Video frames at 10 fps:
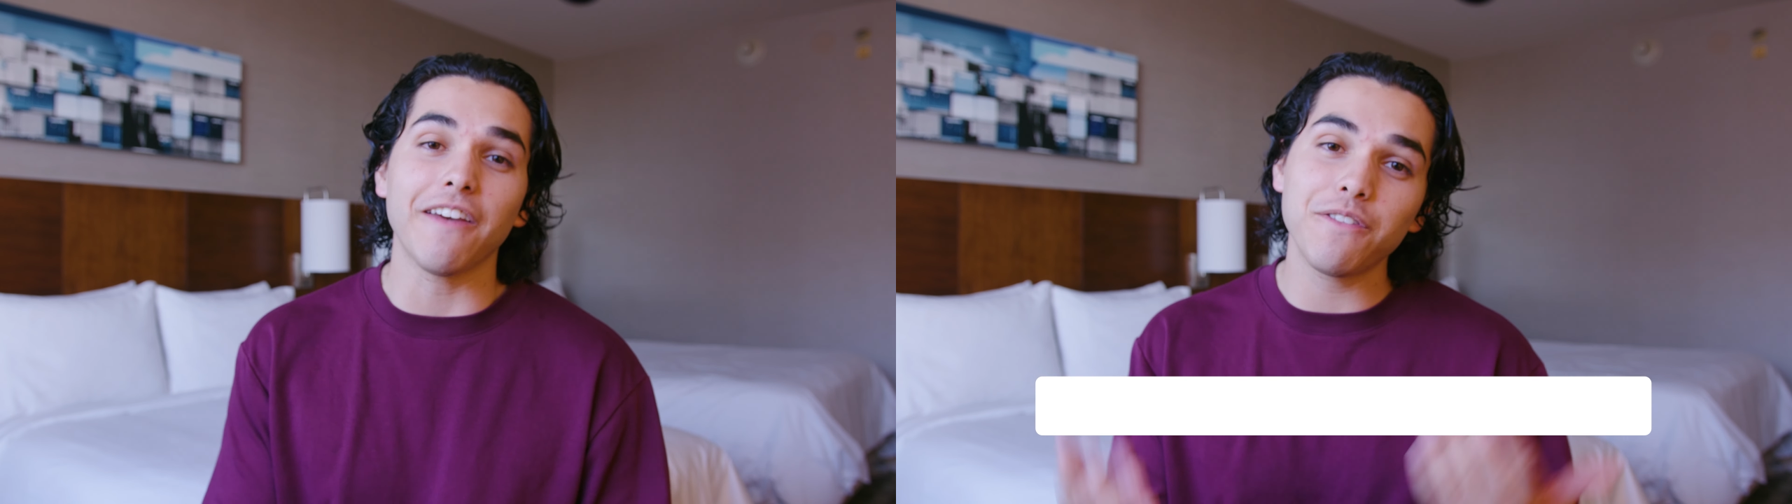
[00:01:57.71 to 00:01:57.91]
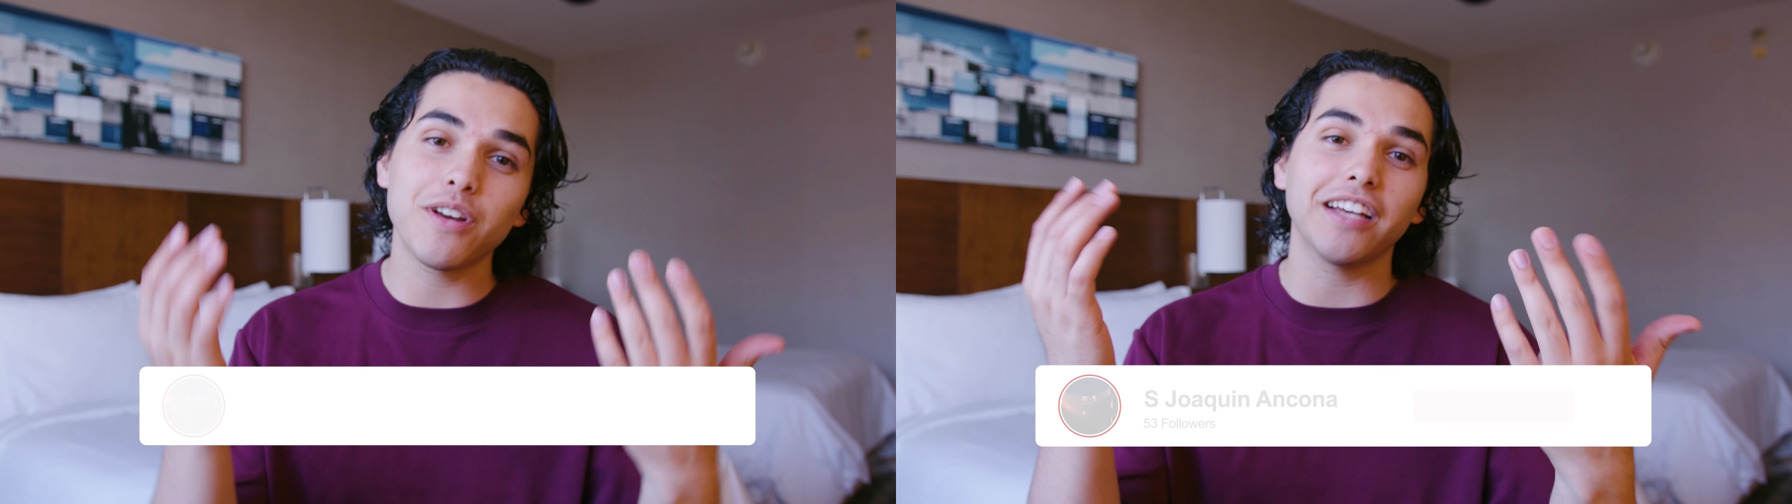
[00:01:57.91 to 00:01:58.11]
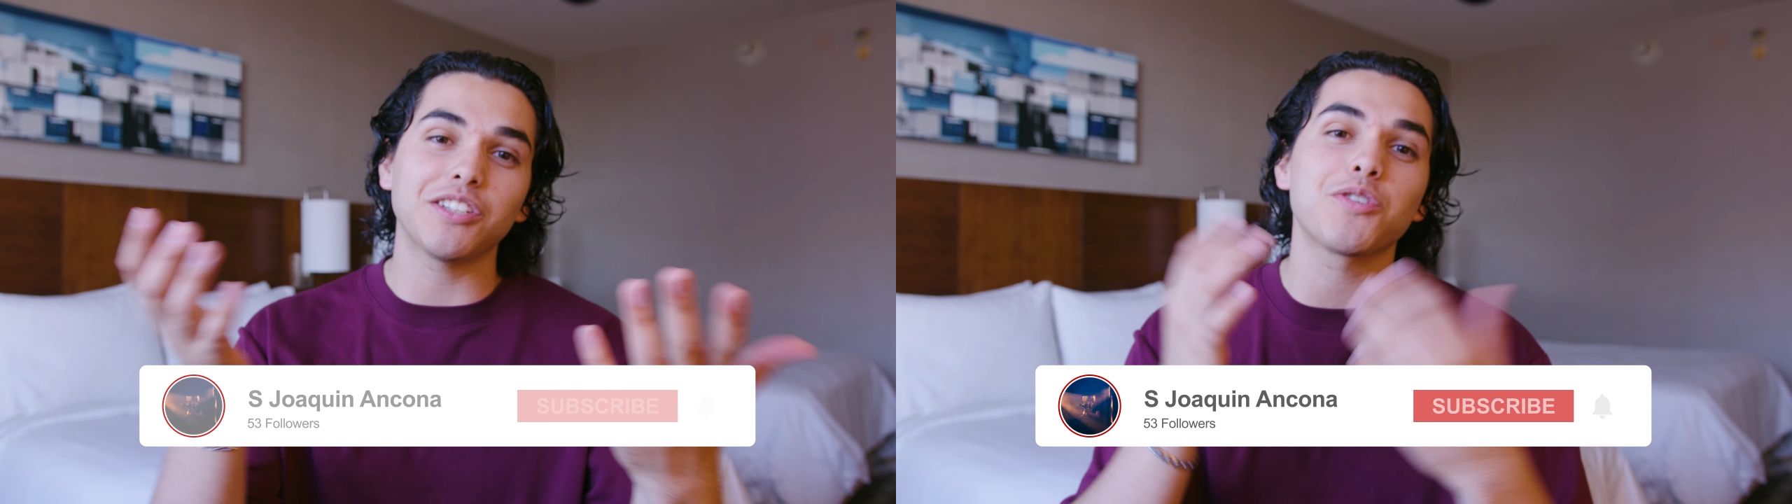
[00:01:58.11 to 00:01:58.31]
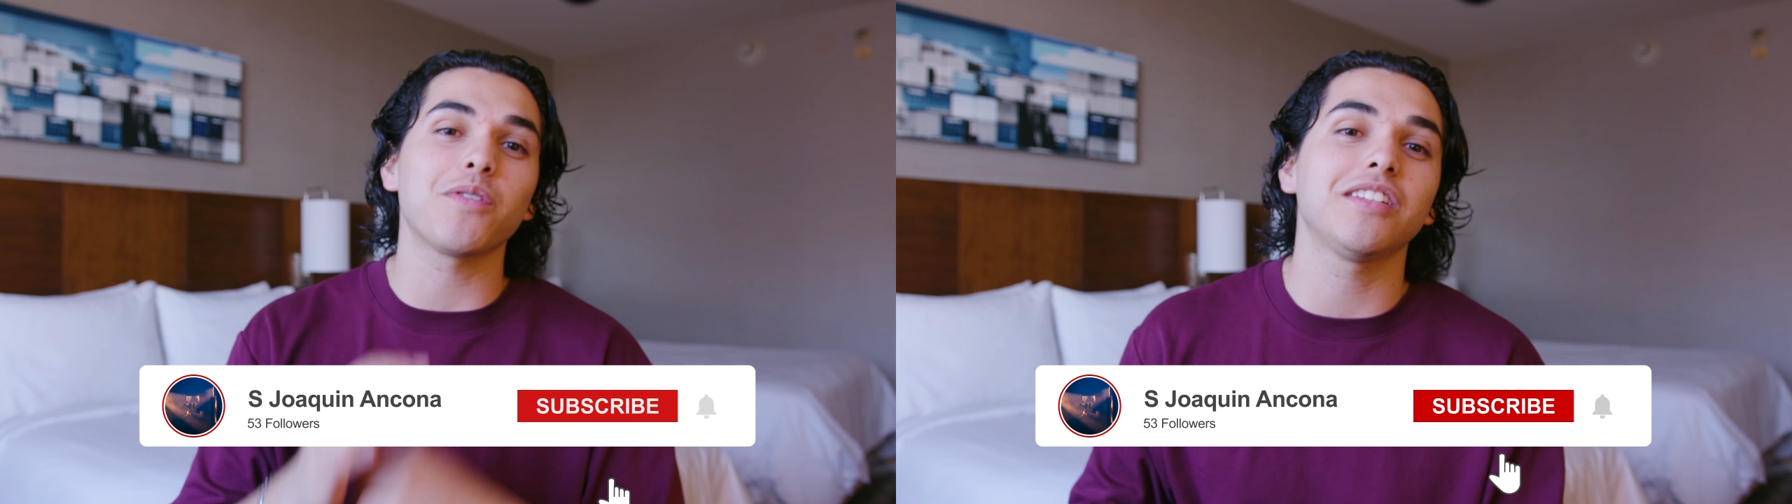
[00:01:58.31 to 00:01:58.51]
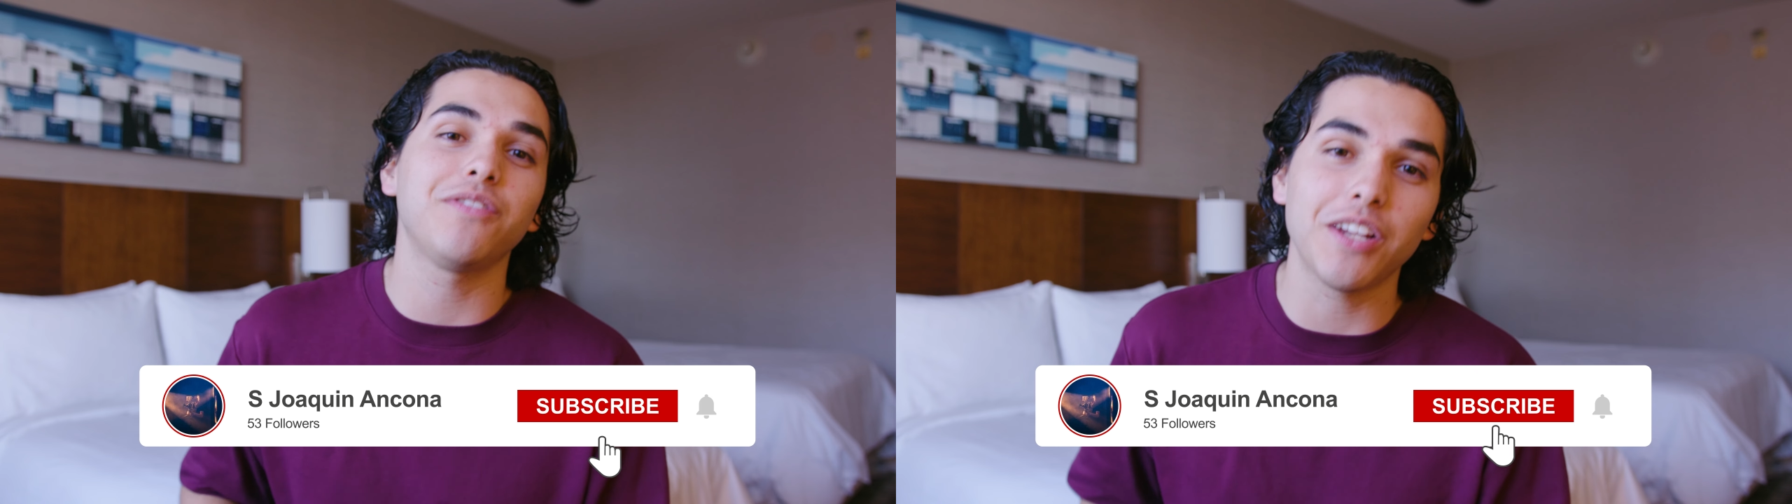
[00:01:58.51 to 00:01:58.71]
If you guys
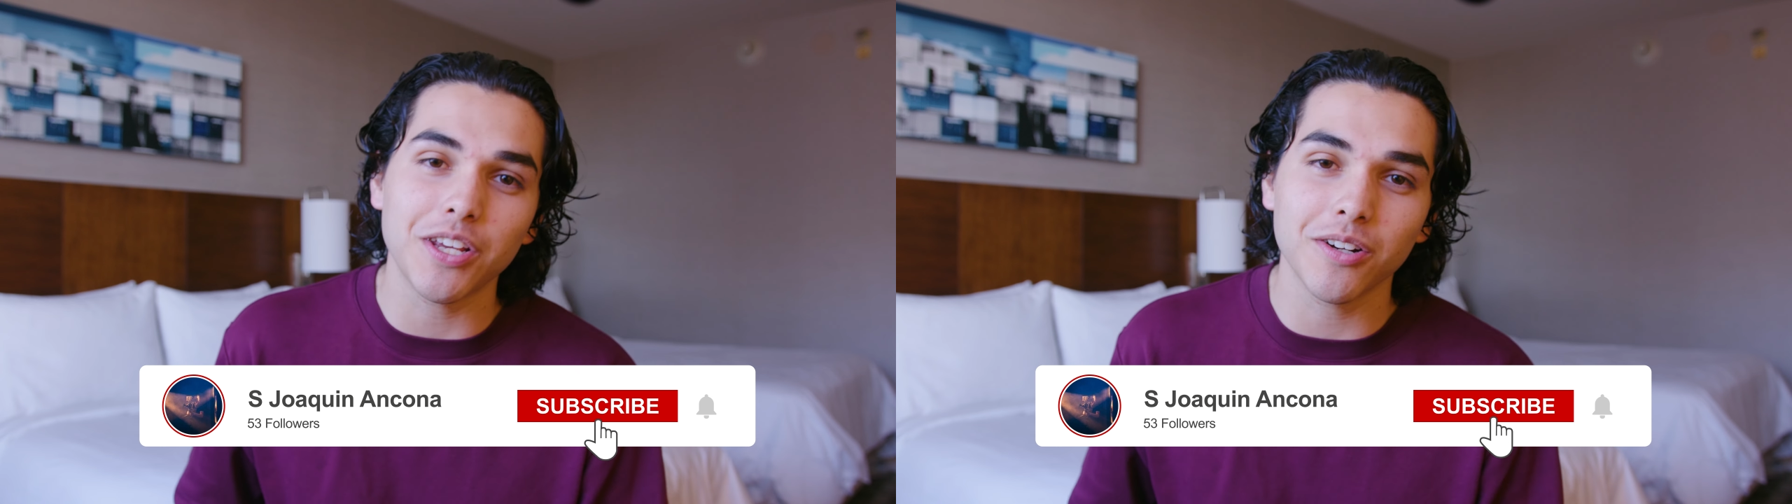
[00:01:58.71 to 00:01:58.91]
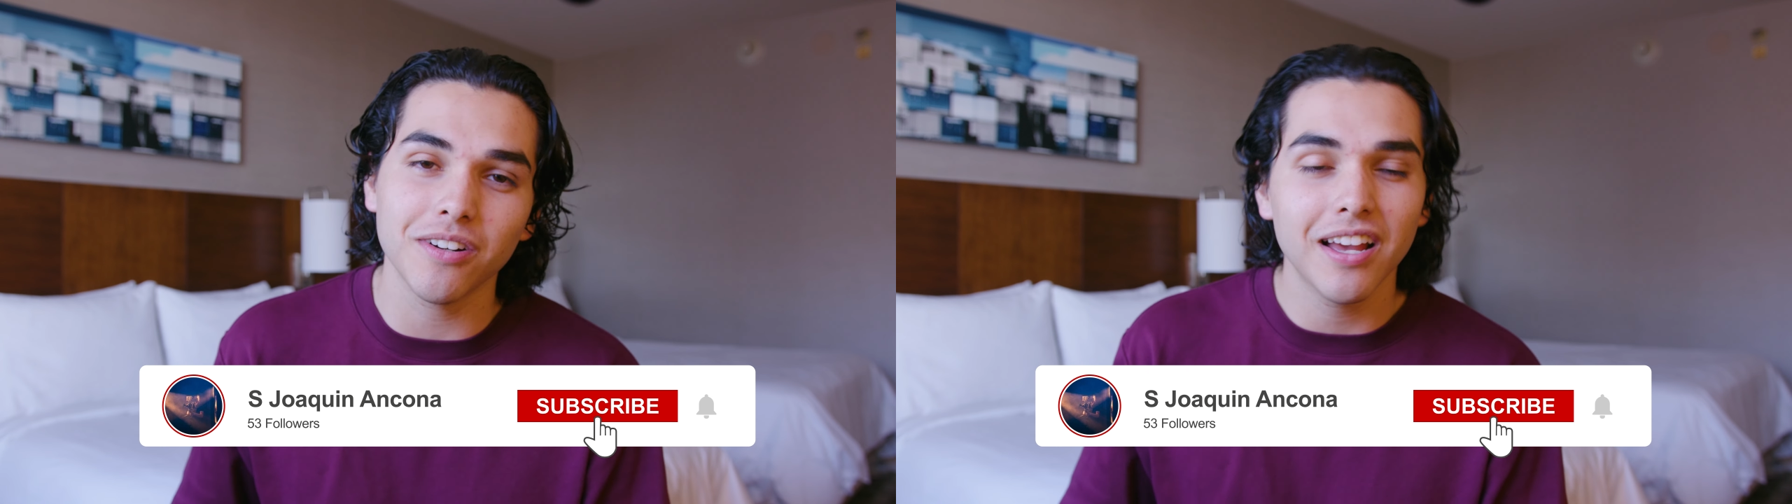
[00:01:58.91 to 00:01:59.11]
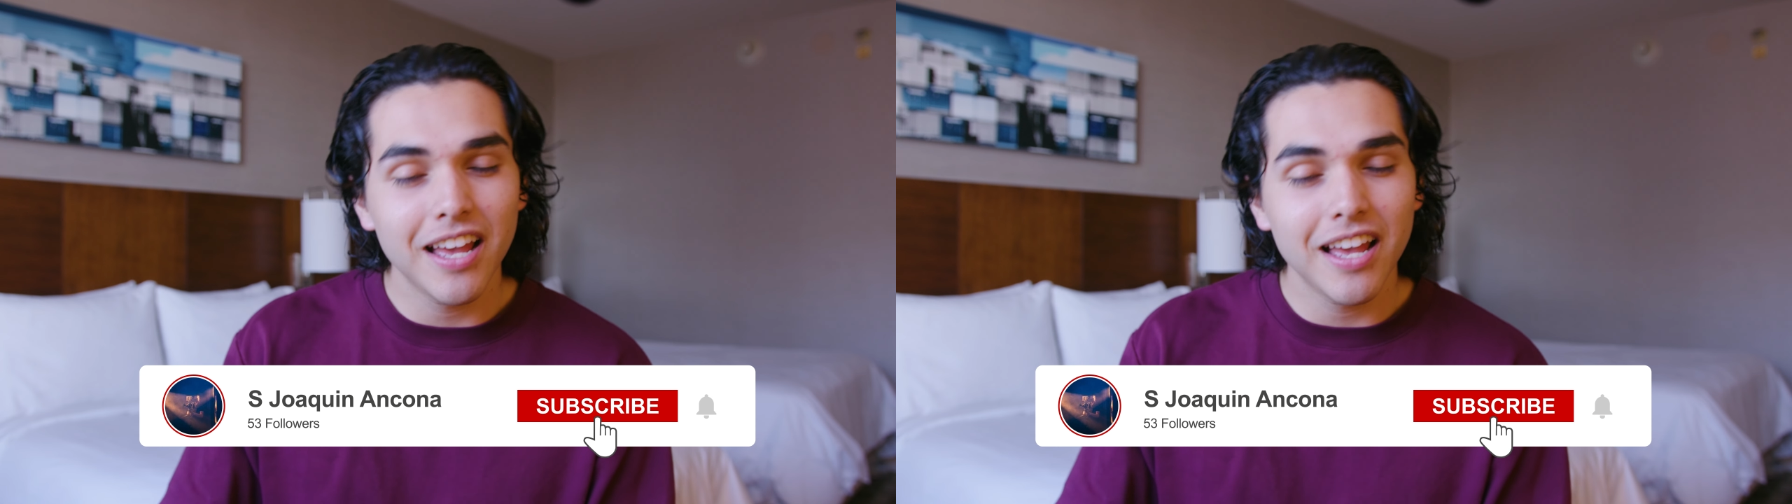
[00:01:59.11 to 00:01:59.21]
enjoy this video,